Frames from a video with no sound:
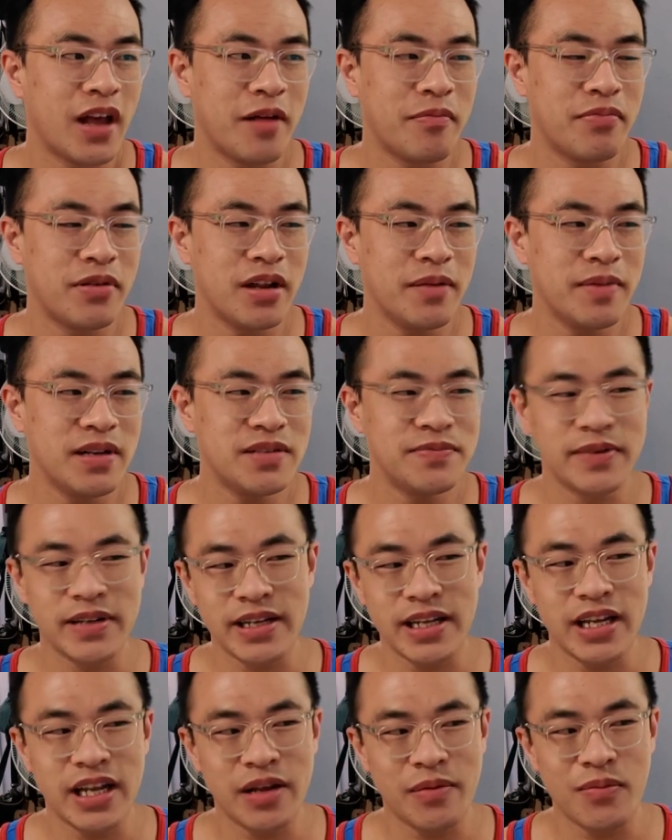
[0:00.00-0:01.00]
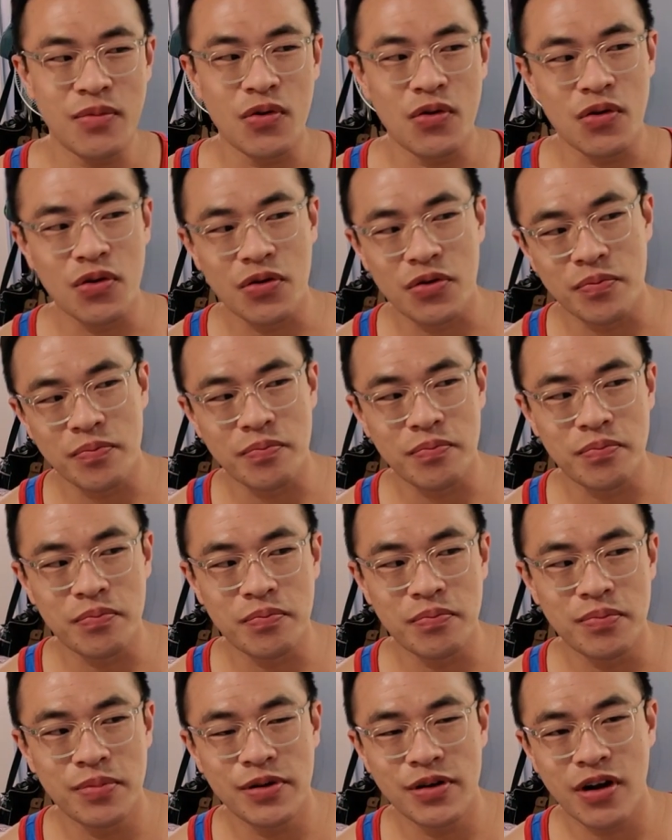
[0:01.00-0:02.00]
I've pretty much been eating more
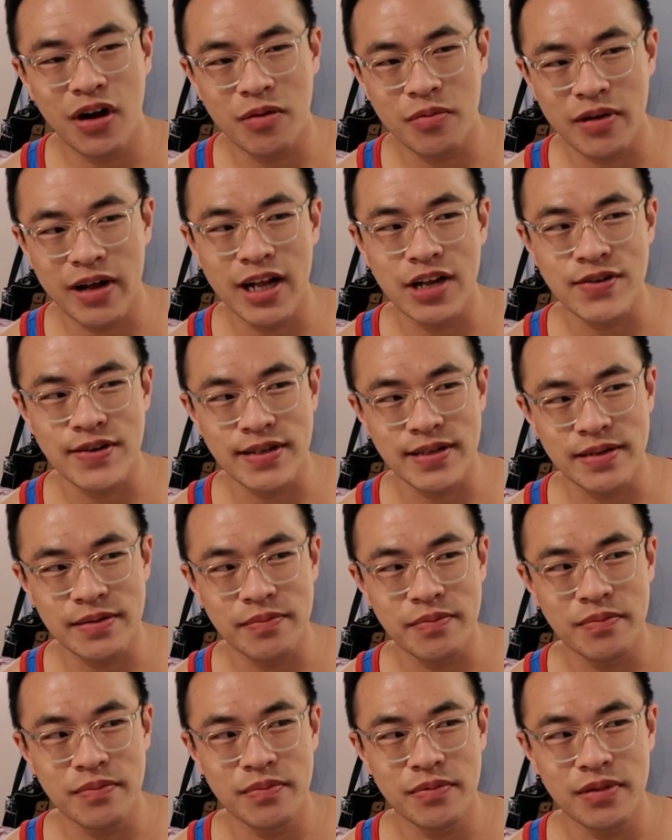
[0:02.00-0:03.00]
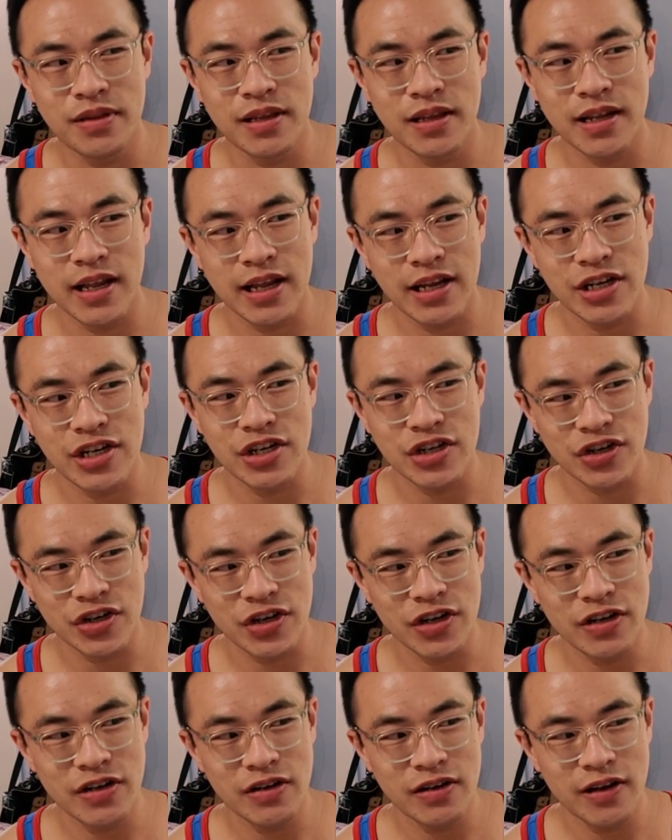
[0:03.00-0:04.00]
carbohydrates than I
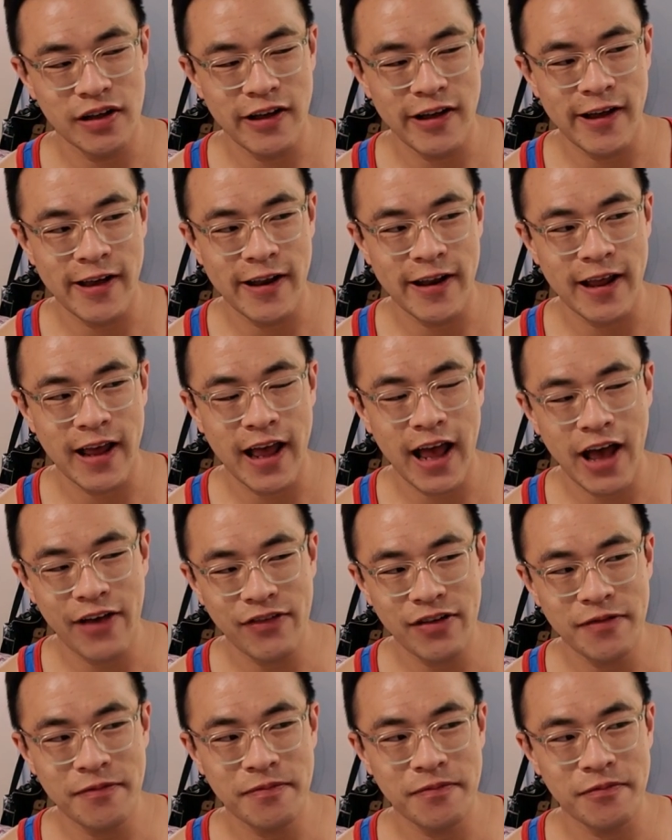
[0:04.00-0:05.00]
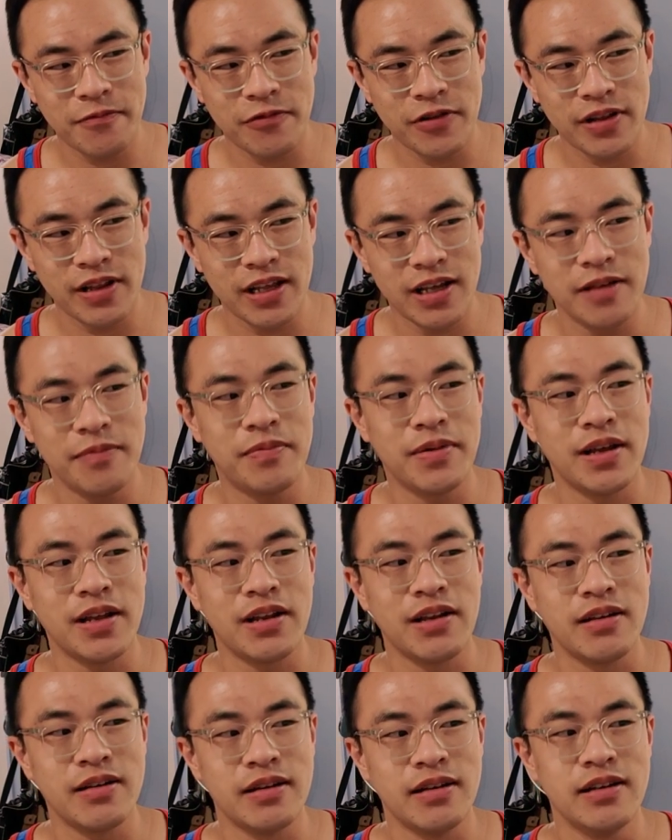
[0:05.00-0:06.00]
should, and I haven't really
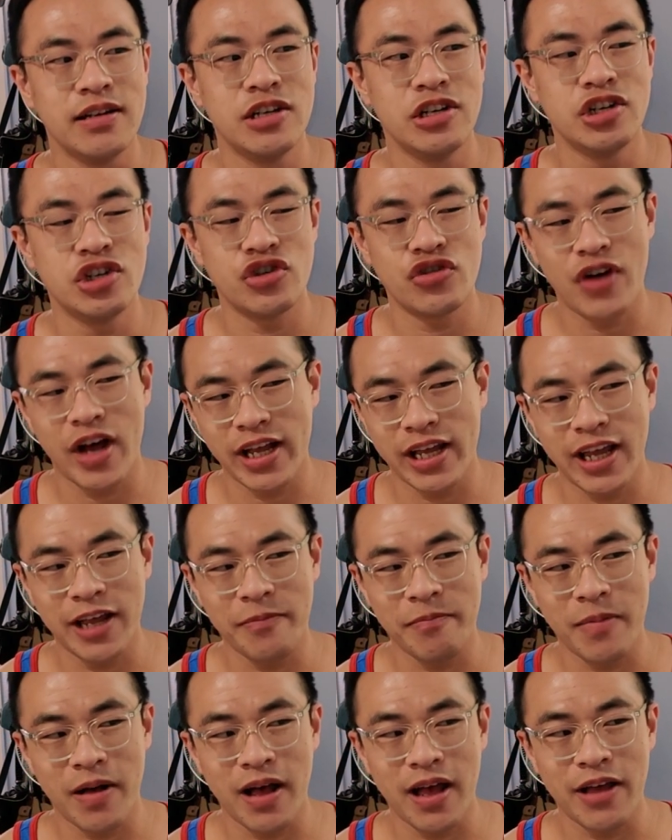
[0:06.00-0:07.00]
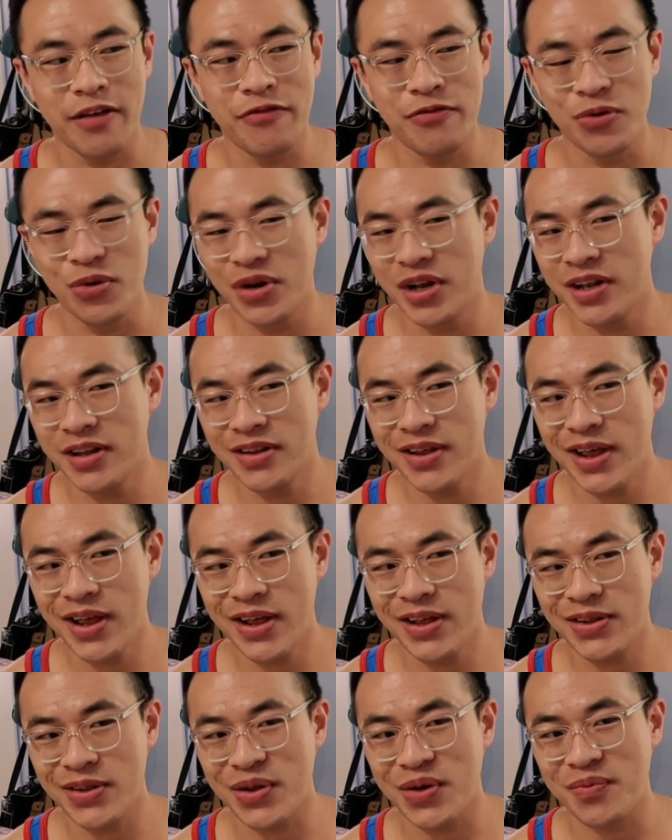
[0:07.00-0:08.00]
been tracking my food
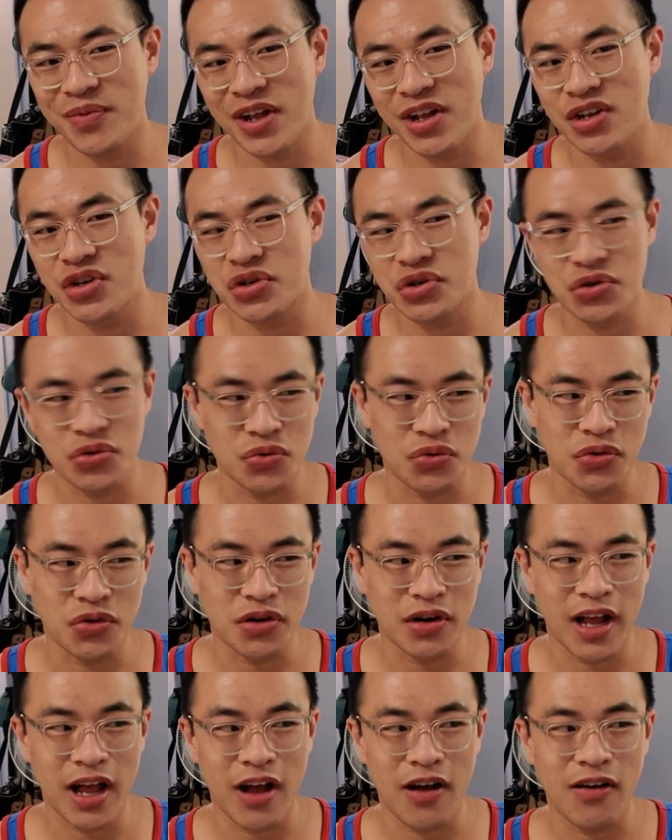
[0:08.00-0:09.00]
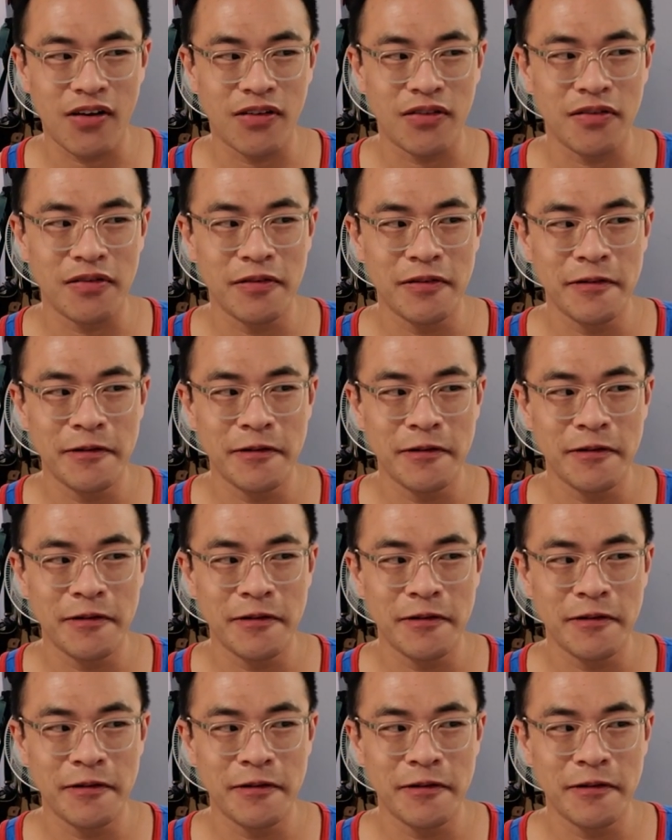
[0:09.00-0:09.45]
intake, so I'm not sure how